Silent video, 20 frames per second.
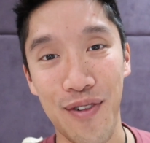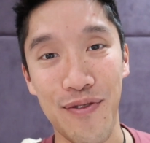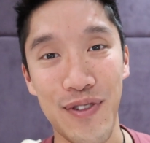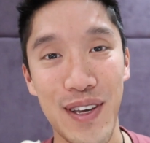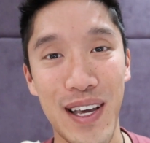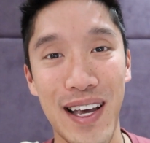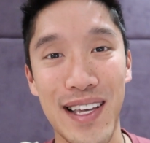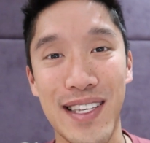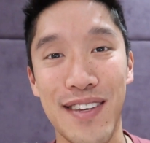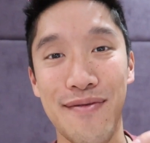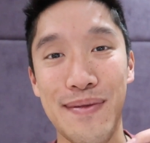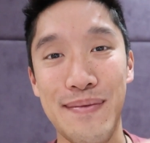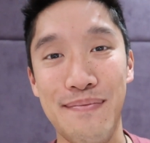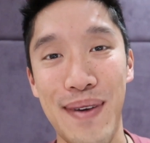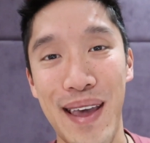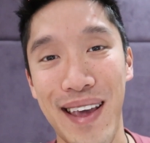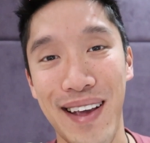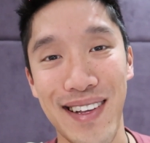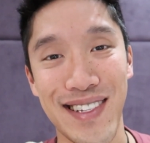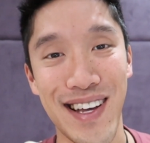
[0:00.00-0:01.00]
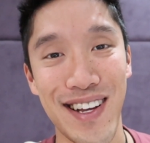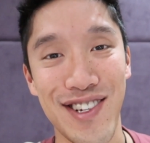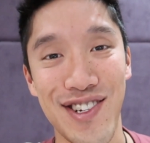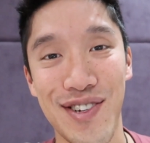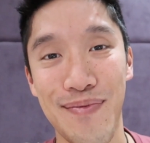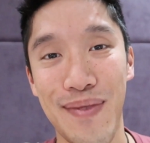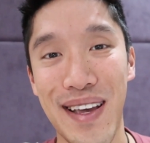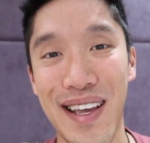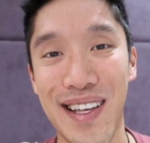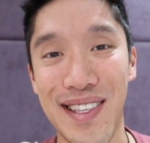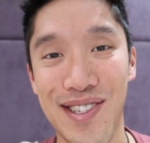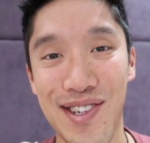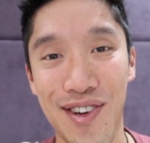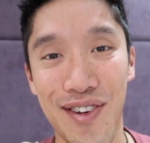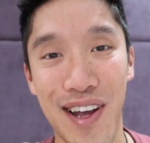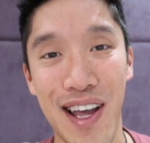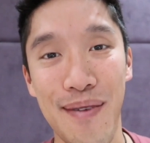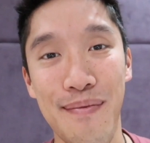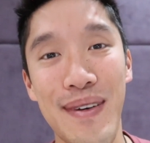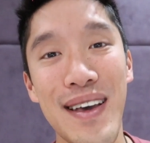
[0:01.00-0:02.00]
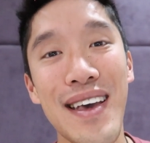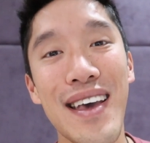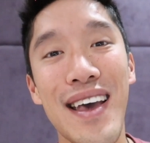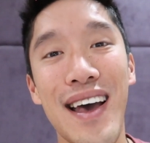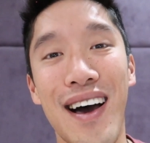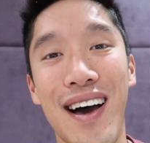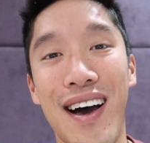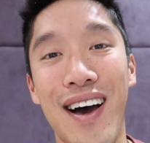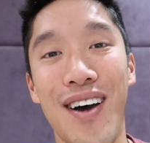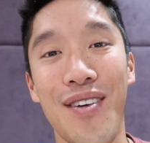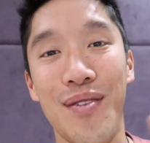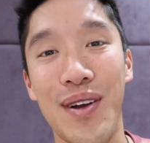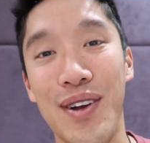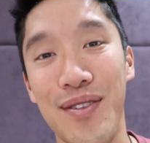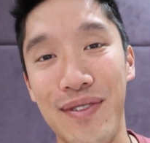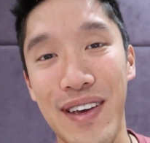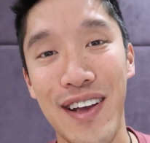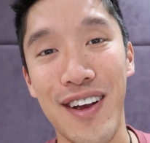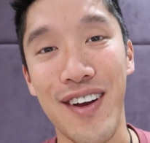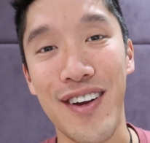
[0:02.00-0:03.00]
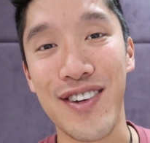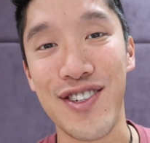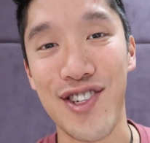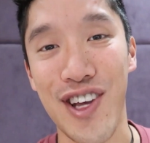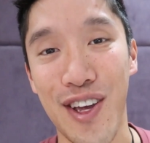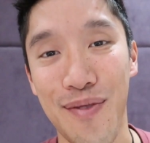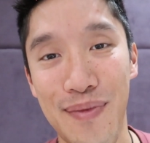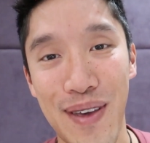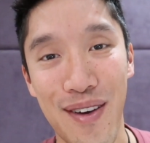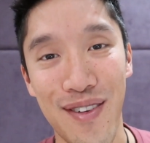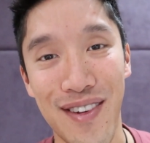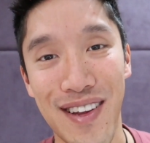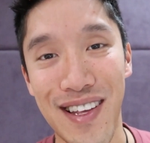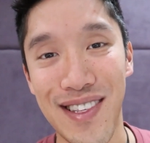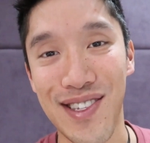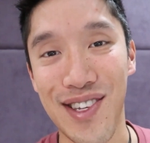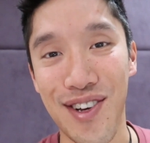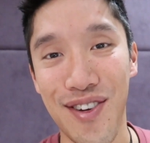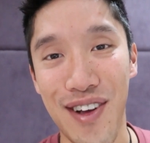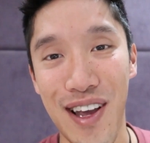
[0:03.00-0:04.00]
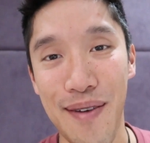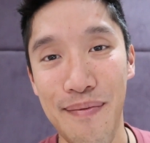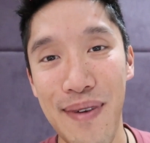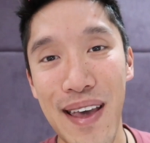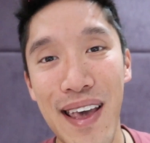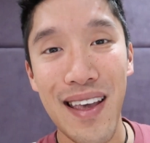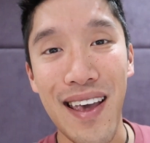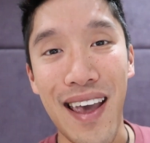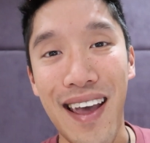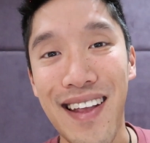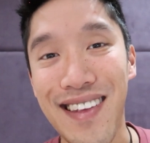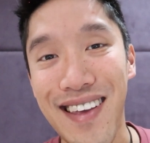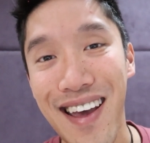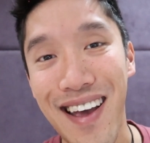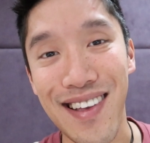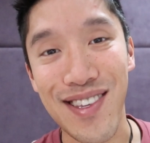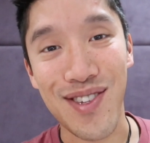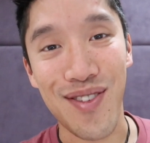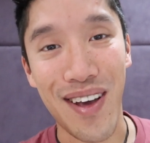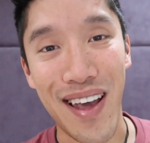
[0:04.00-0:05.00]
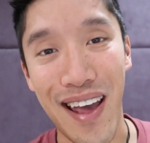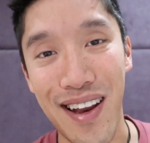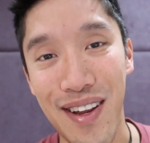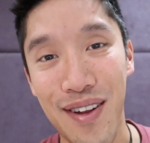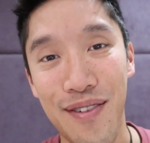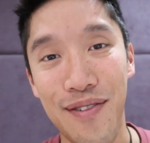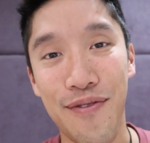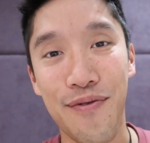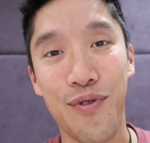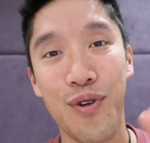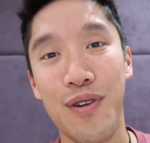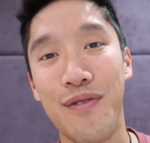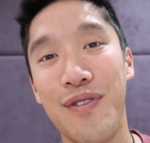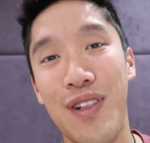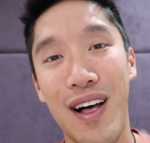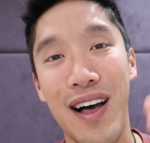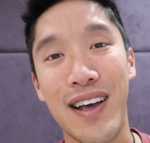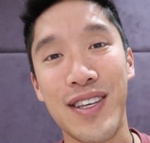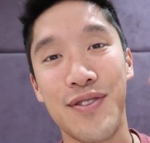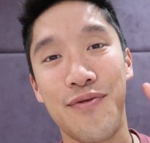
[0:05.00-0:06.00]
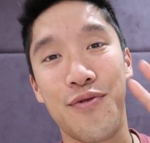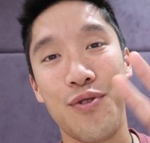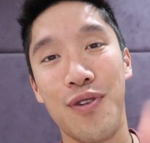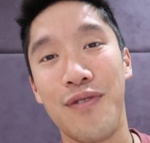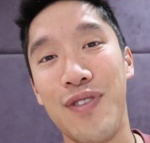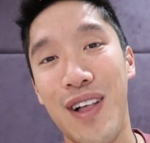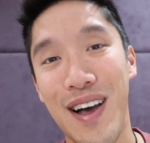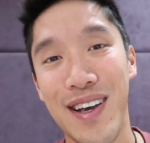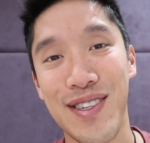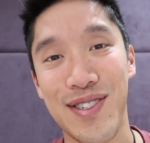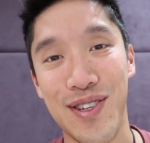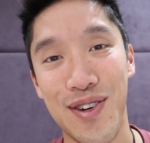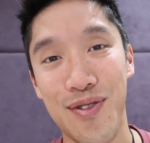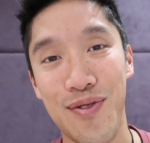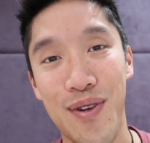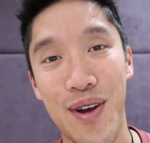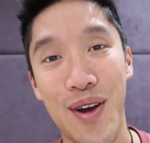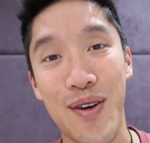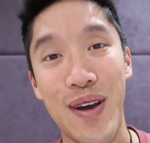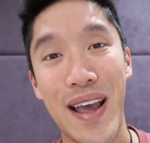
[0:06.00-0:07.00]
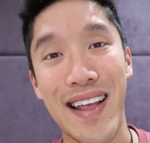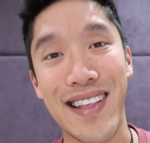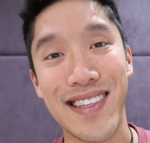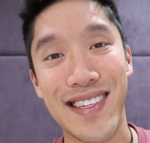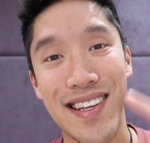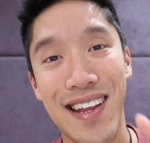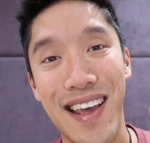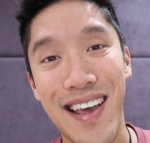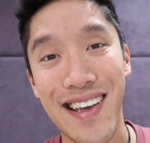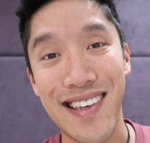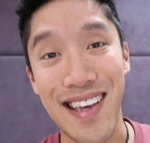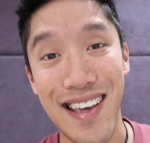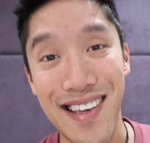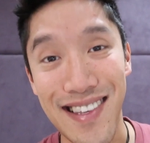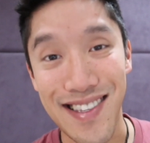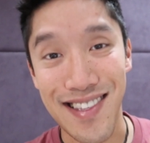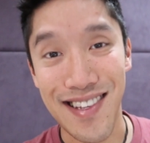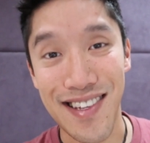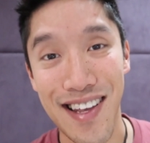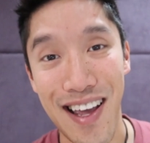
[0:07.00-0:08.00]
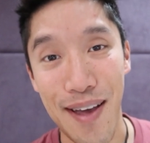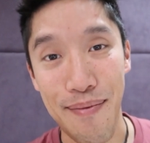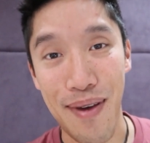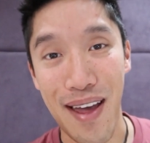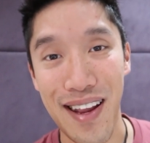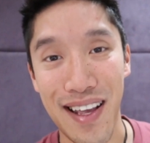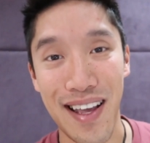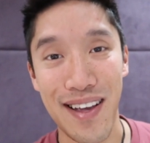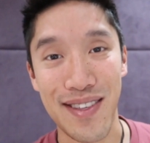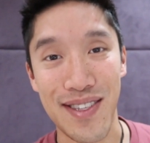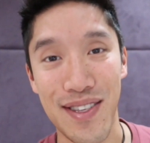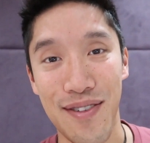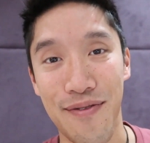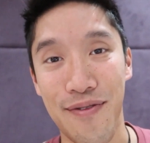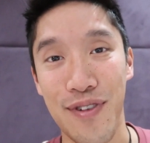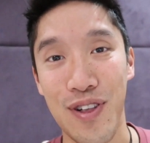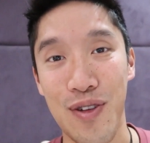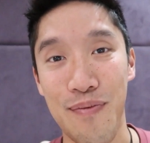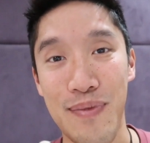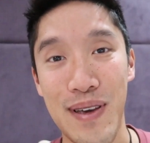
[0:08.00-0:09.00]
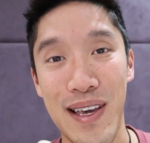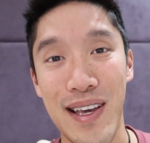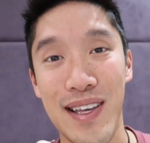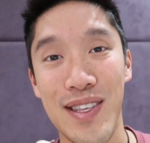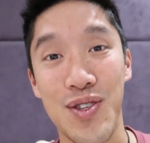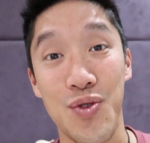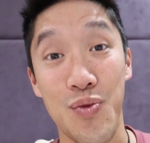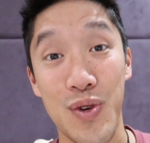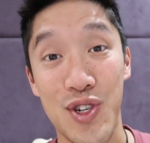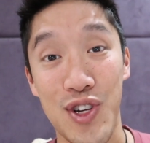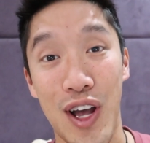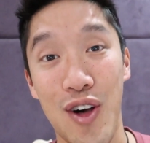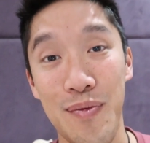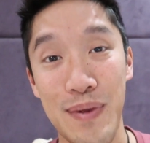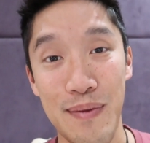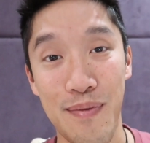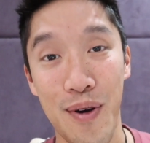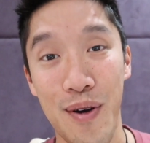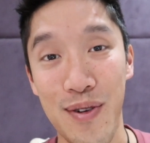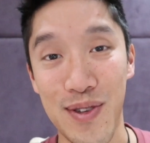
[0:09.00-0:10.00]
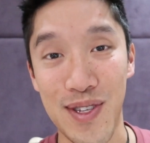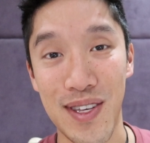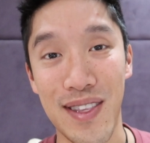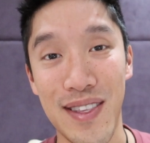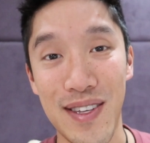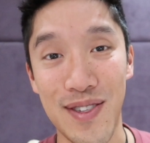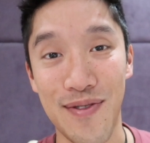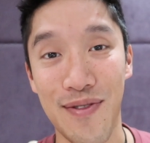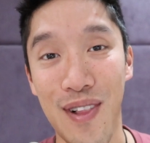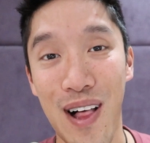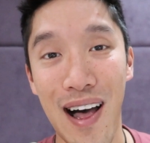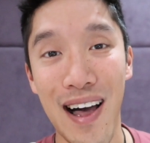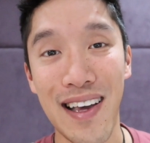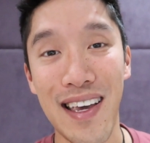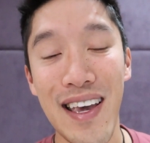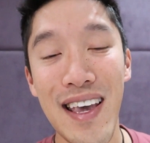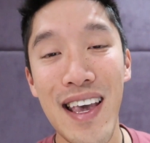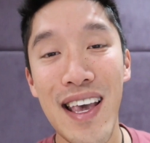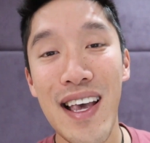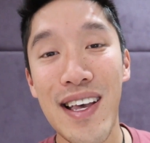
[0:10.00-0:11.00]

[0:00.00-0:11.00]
If you guys have been paying attention to my Instagram, right over here, check me out on Instagram. And yeah, so I edited 4 vlogs in a row, and today is the day I'm heading out to the Philippines, which I'll be posting this vlog.